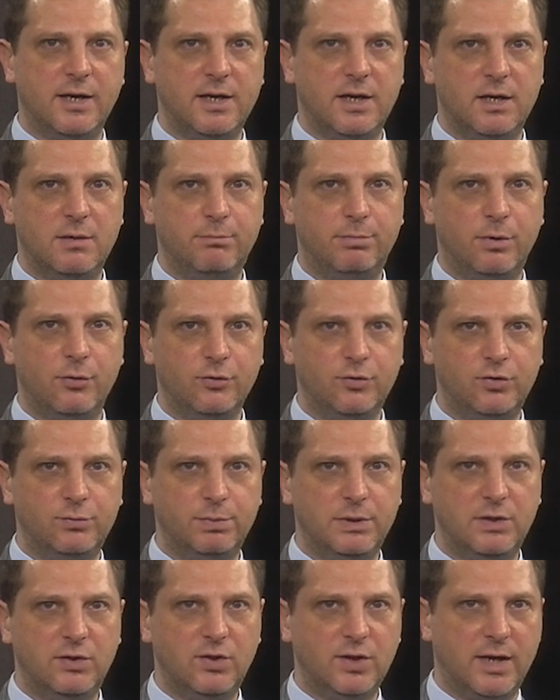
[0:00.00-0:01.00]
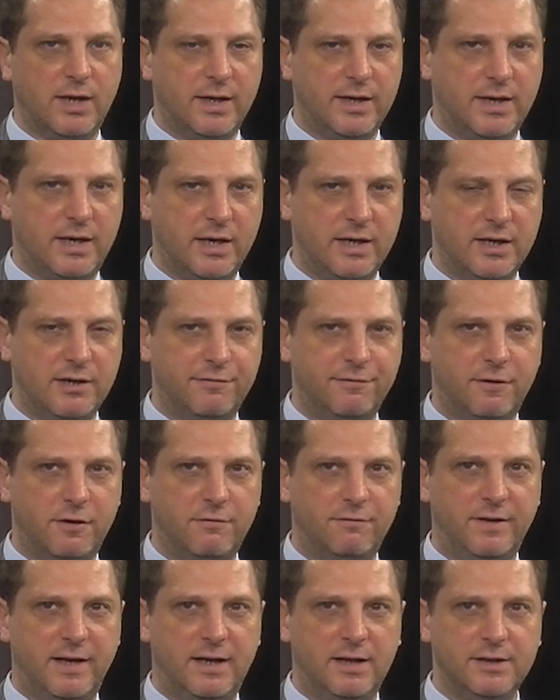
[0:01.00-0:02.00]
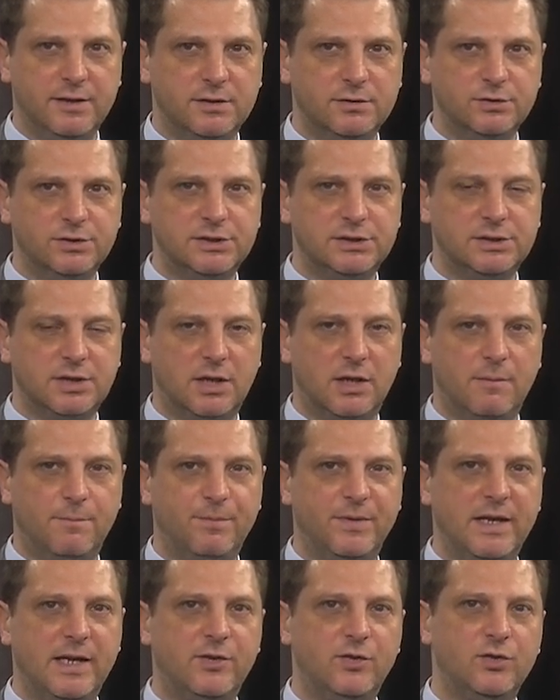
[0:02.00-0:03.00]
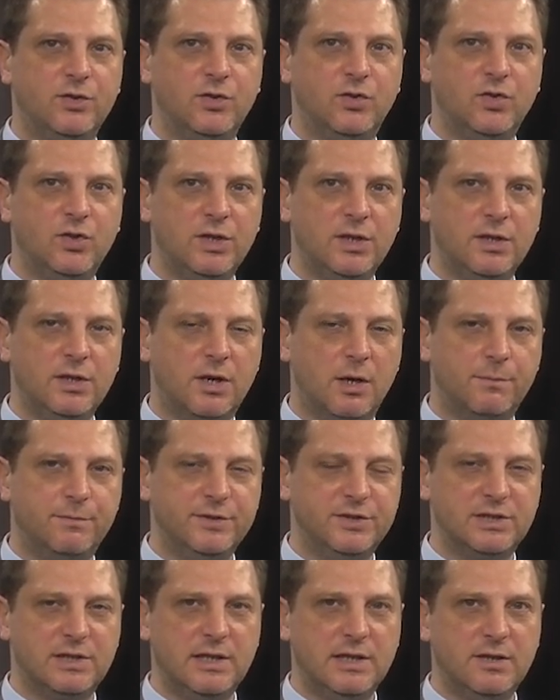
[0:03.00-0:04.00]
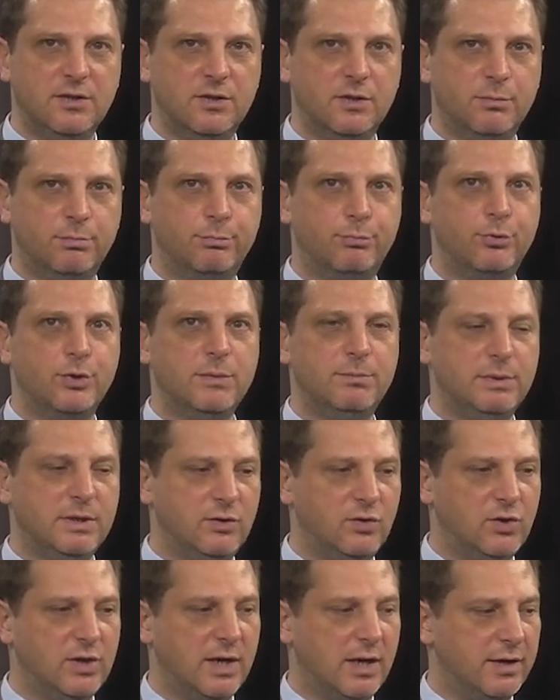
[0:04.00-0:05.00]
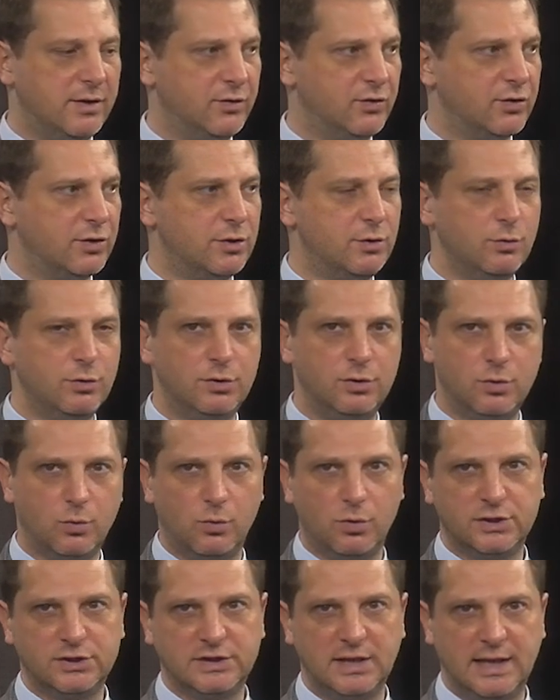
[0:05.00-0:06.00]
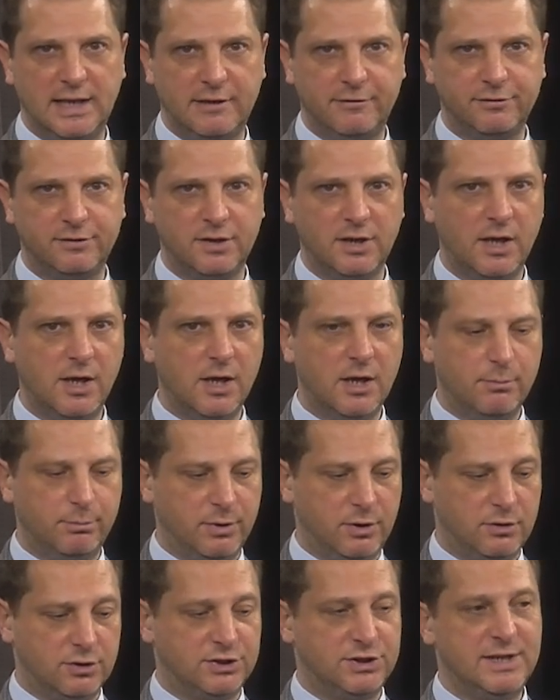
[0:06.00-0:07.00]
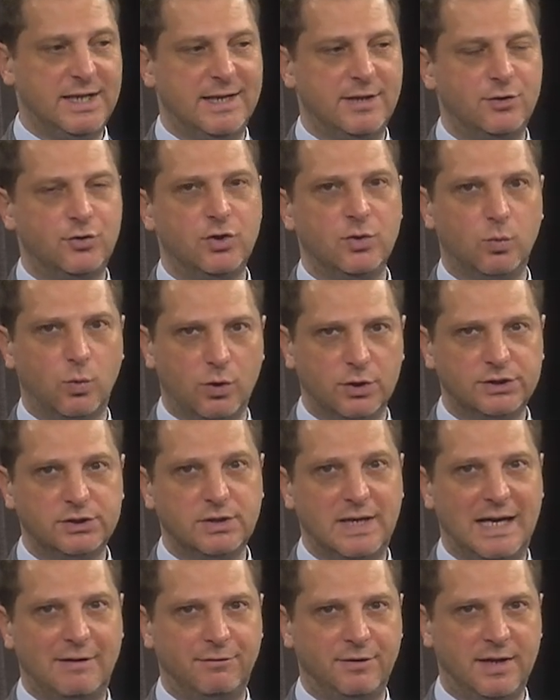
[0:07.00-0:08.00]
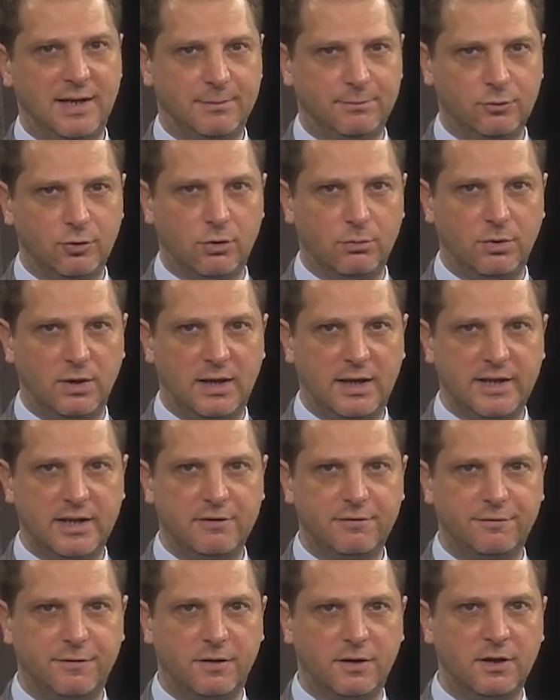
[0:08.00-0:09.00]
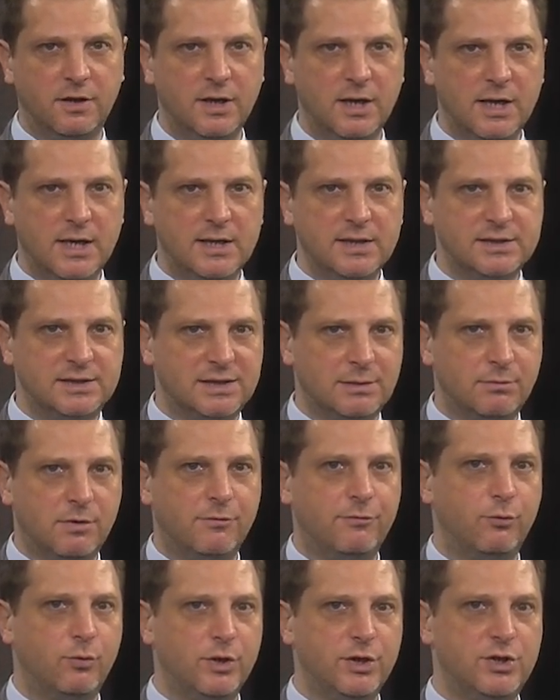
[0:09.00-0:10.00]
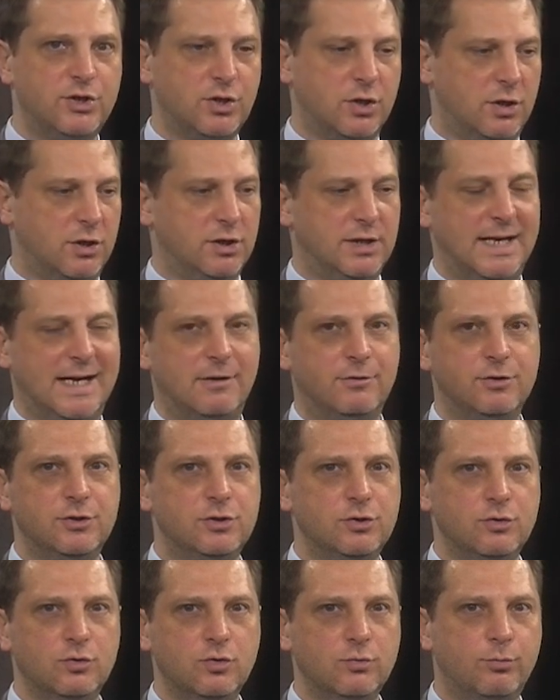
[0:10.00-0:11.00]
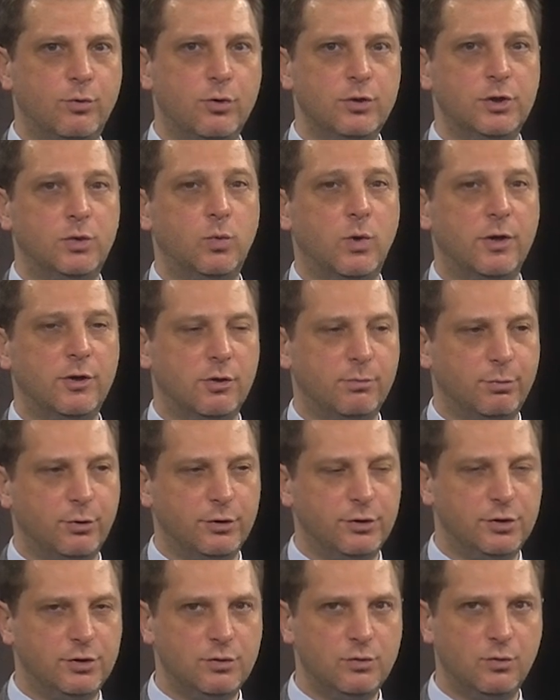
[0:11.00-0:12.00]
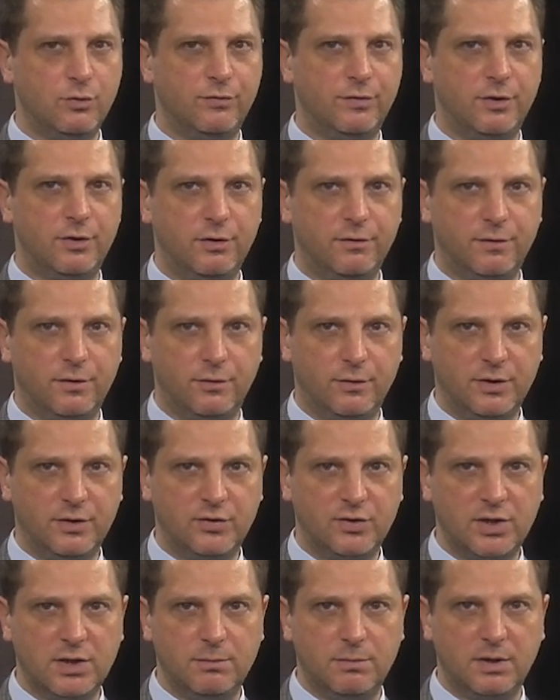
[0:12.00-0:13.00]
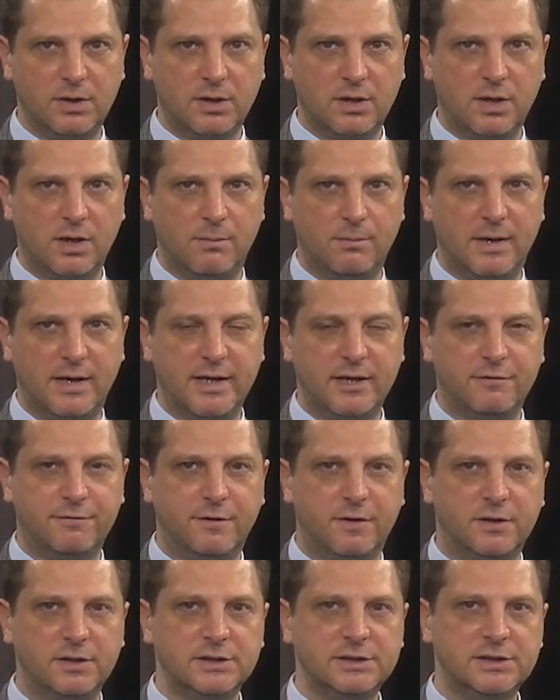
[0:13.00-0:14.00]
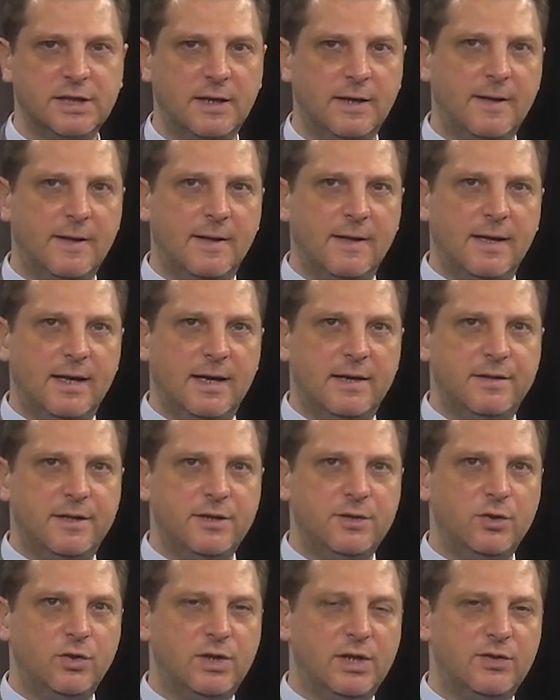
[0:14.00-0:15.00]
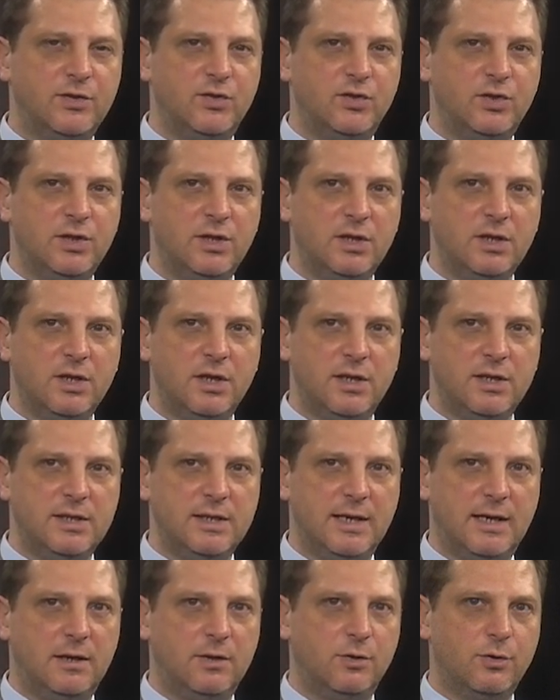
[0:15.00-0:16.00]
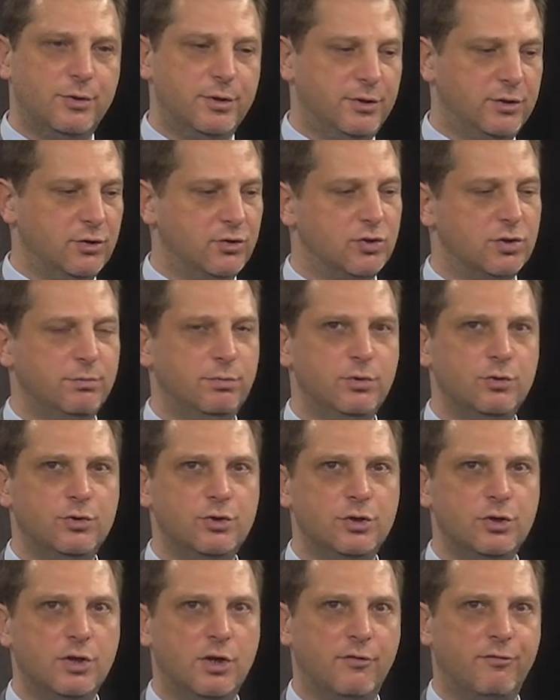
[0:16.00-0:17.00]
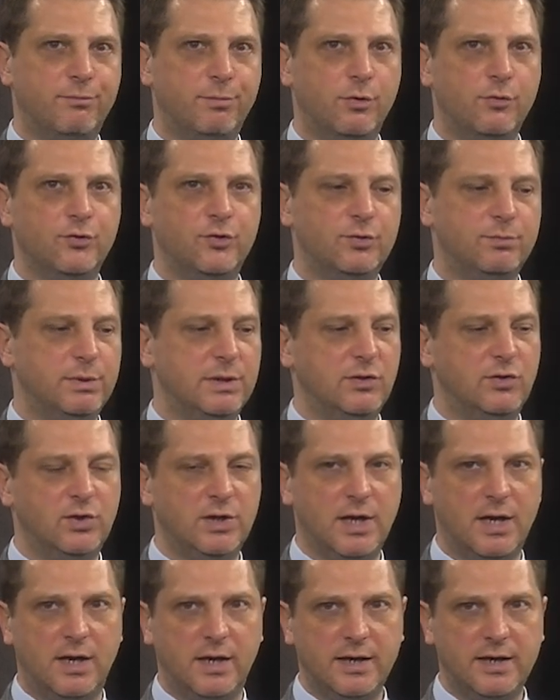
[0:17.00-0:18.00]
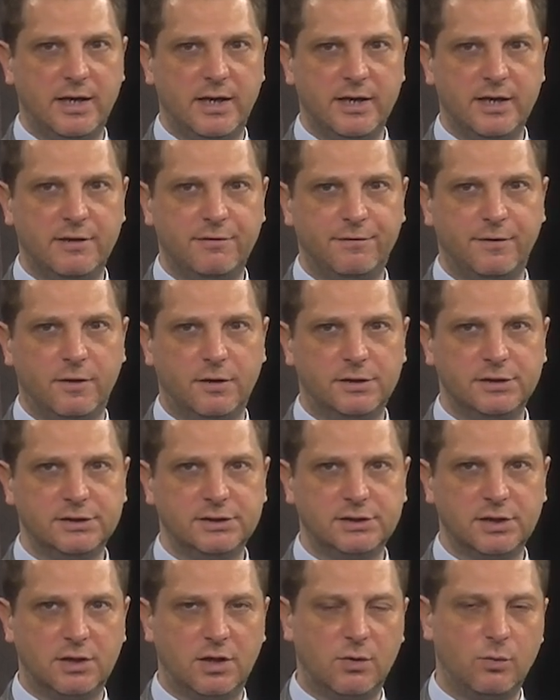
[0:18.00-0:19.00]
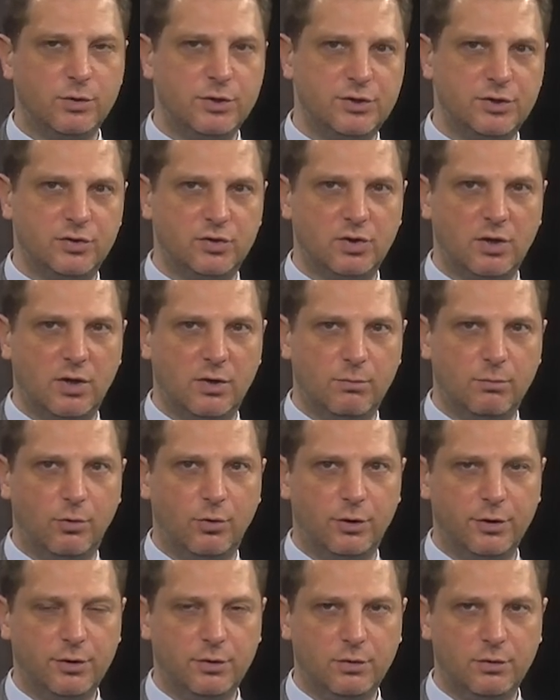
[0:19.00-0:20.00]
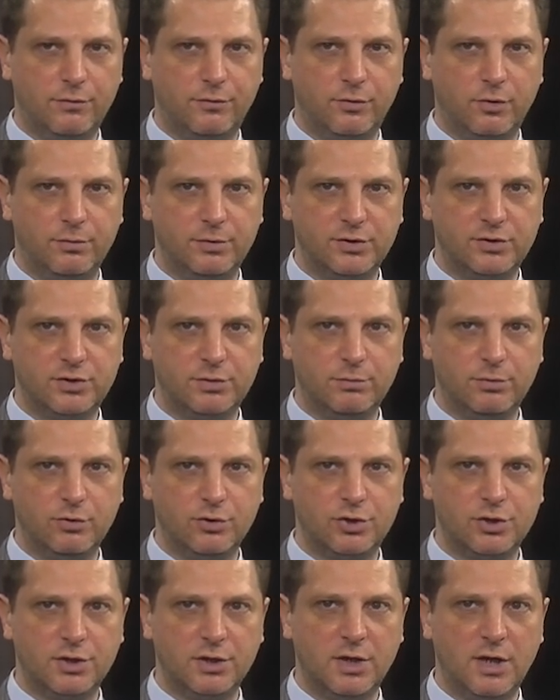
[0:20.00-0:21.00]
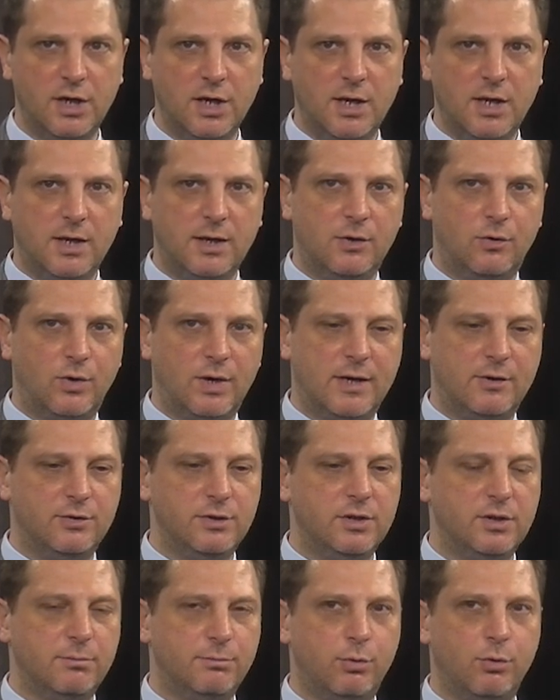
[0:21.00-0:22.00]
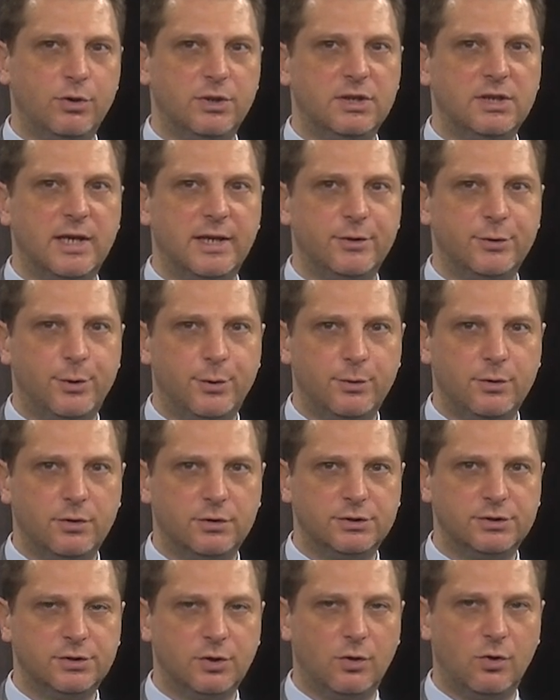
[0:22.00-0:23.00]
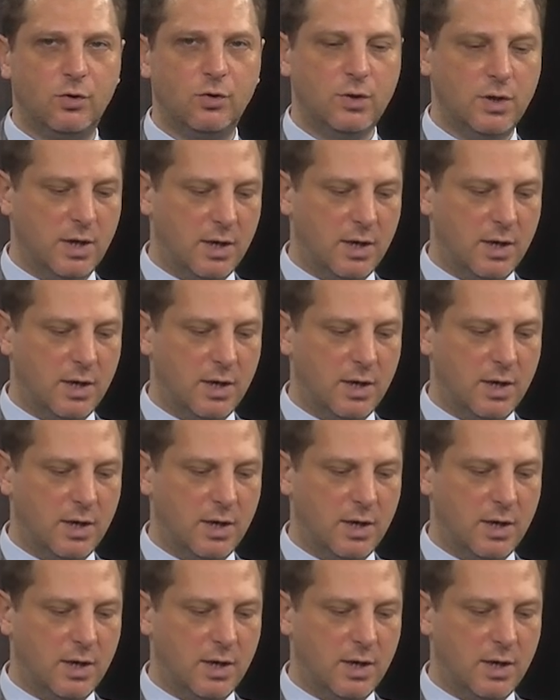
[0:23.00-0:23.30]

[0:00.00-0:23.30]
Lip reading: and post-PCI IFR values. As you see, obviously the pre-PCI is skewed towards the left because the entry was to have an abnormal IFR, some of which are down to 0.1 or 0.2, very, very ischemic IFRs. And then you can see in yellow the distribution of post-PCI IFRs, which is a more uniform distribution, around 0.93 or so,